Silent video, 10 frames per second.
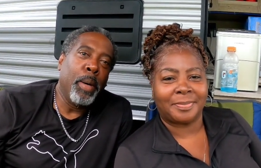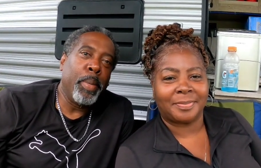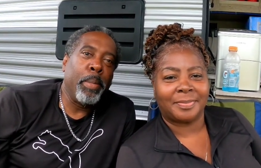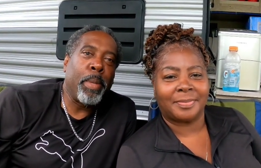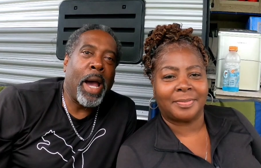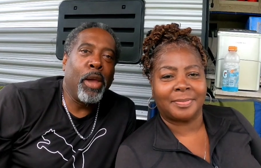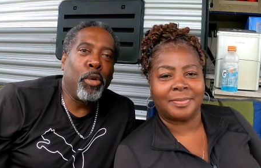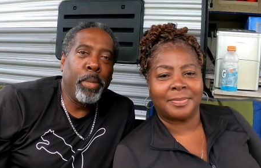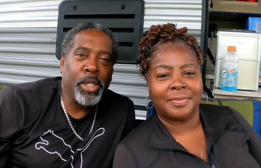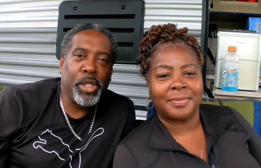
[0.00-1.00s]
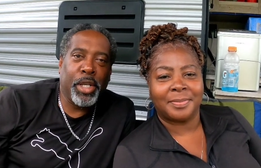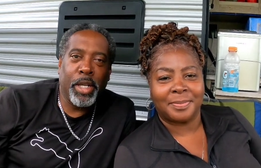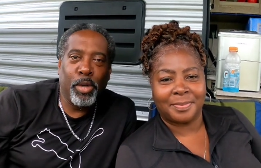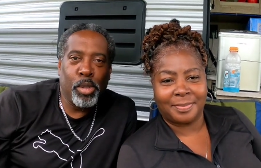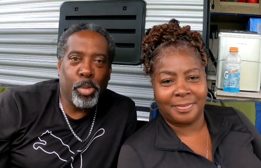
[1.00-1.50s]
Speaker 1: up in Mio,
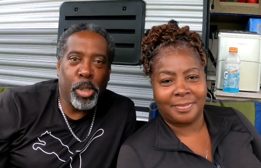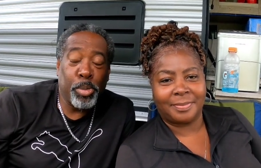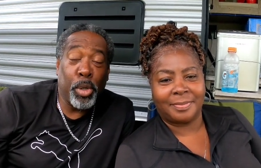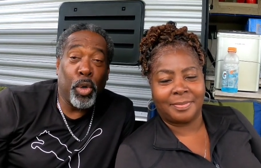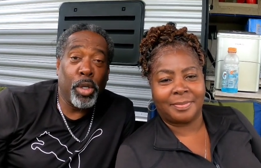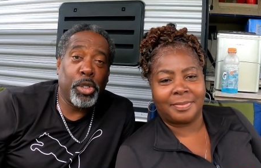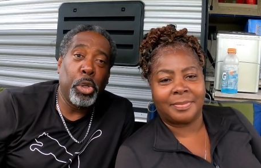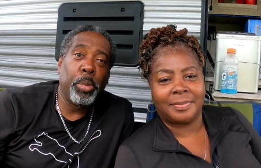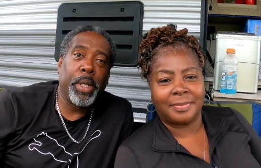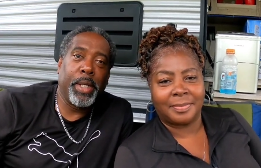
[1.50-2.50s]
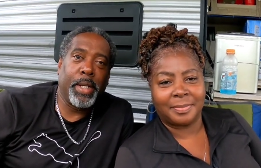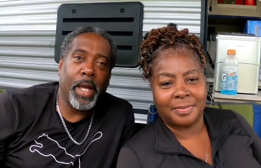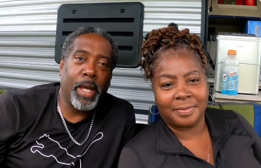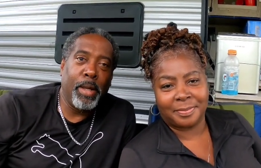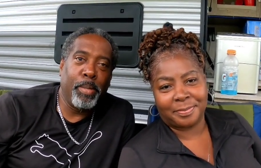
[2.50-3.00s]
Michigan. We're supposed to be going tubing
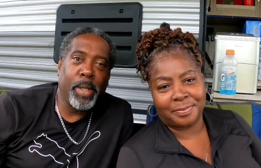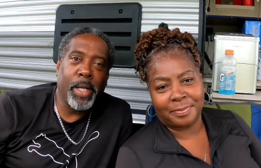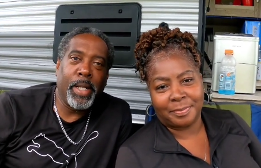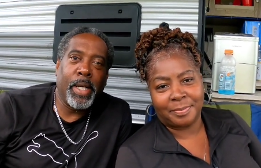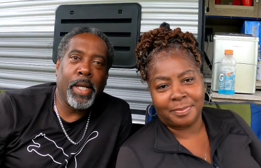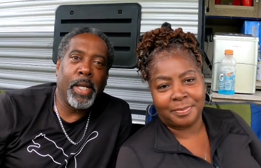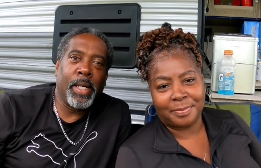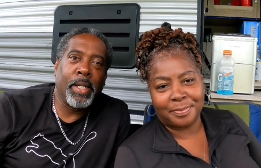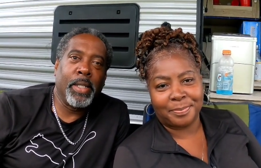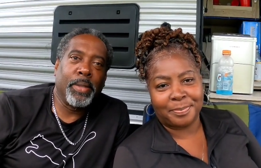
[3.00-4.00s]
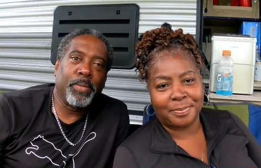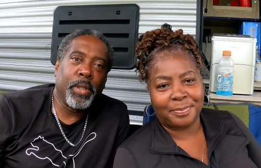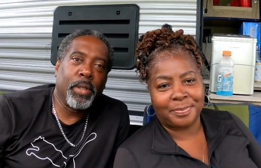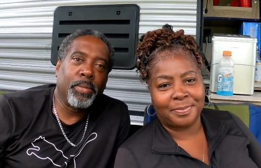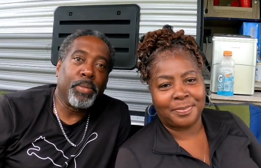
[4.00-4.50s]
today, but uh,
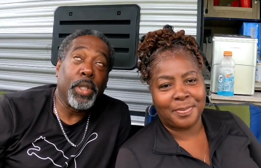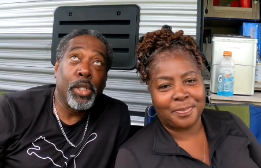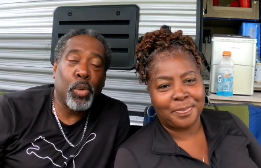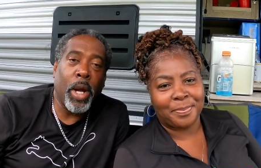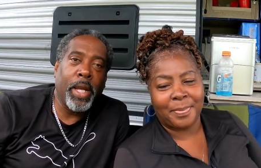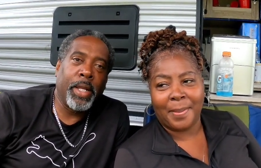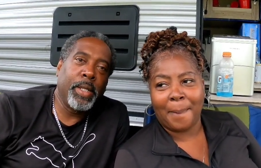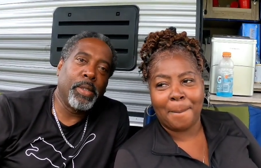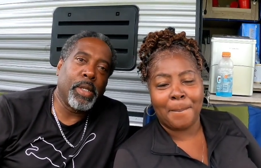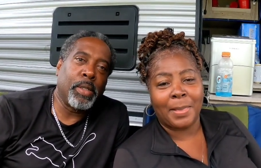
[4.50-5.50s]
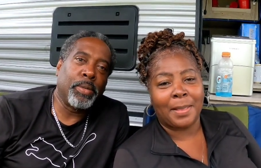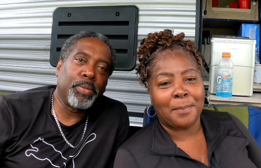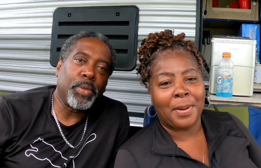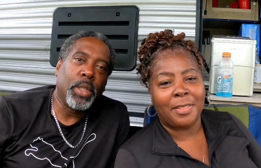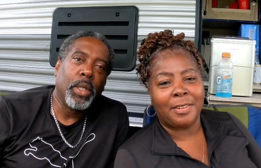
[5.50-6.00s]
it's raining, so.
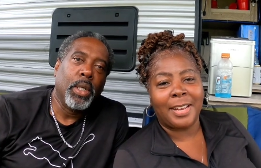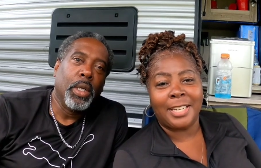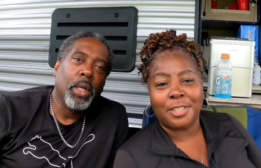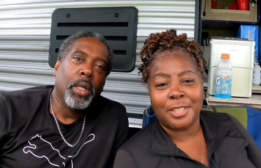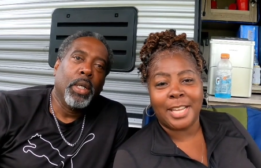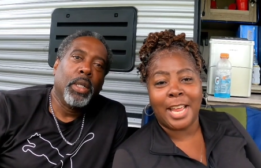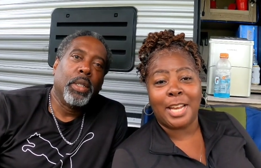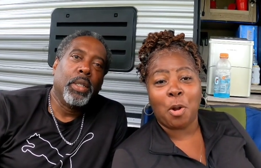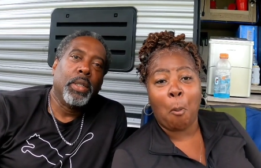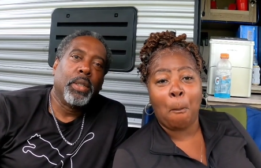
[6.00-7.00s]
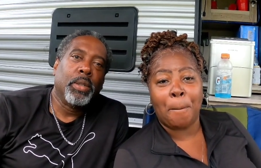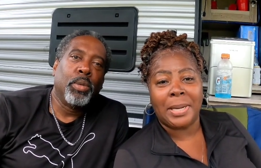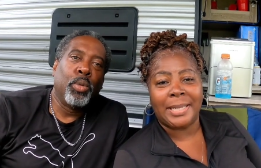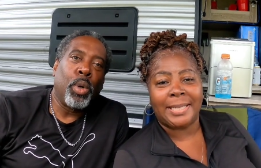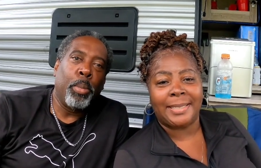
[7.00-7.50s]
Speaker 2: Mother Nature said nope.
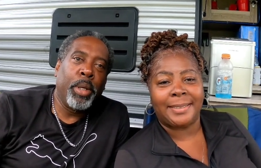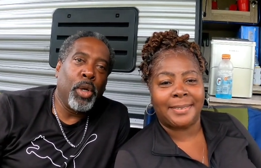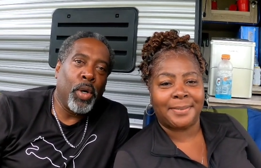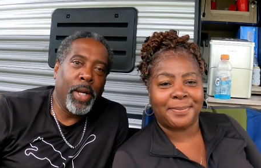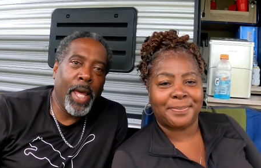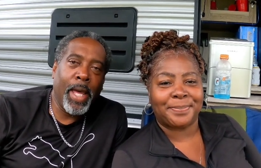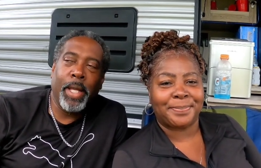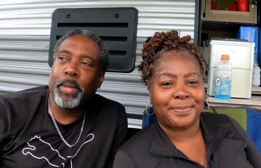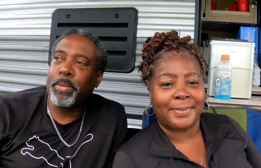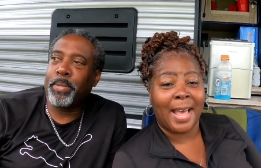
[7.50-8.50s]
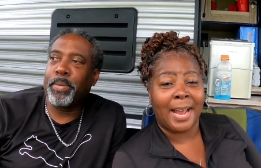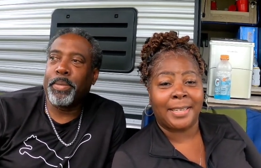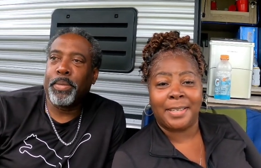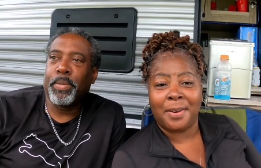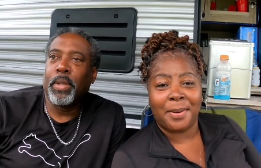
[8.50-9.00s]
Speaker 1: We won't be doing that.
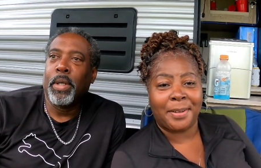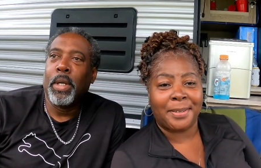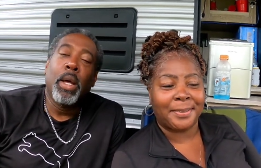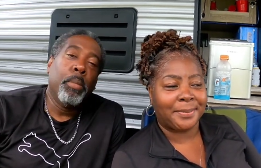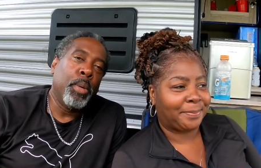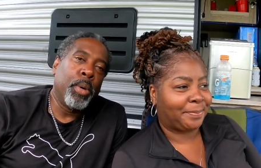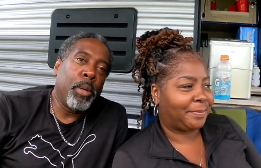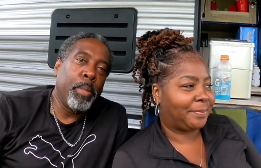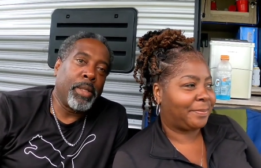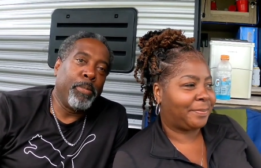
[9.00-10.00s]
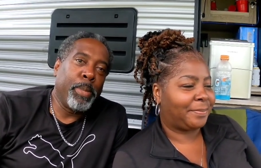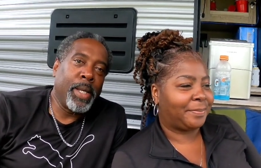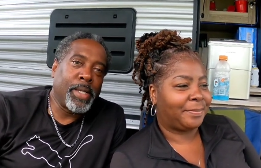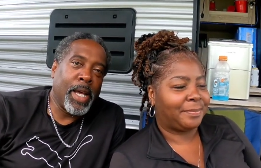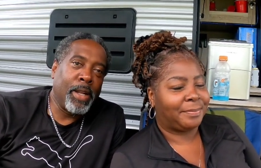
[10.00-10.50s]
Not at all. But we're gonna make the
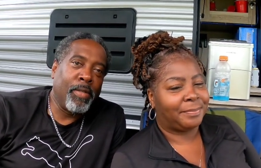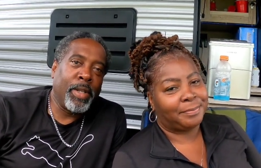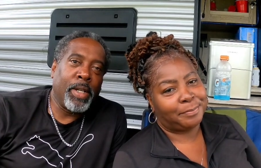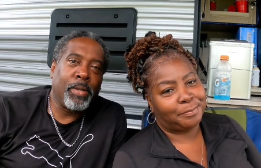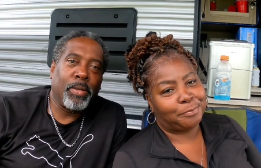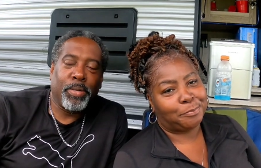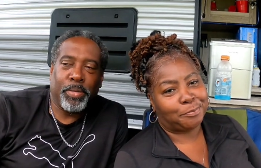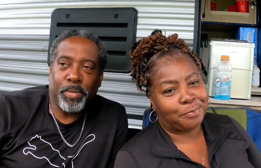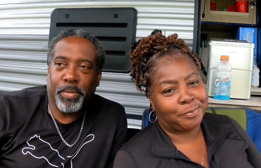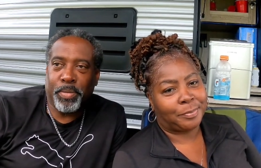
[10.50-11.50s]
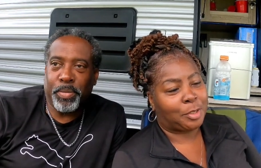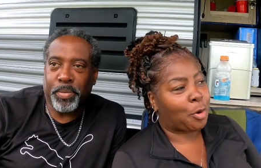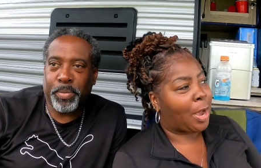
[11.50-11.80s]
best out of it, though.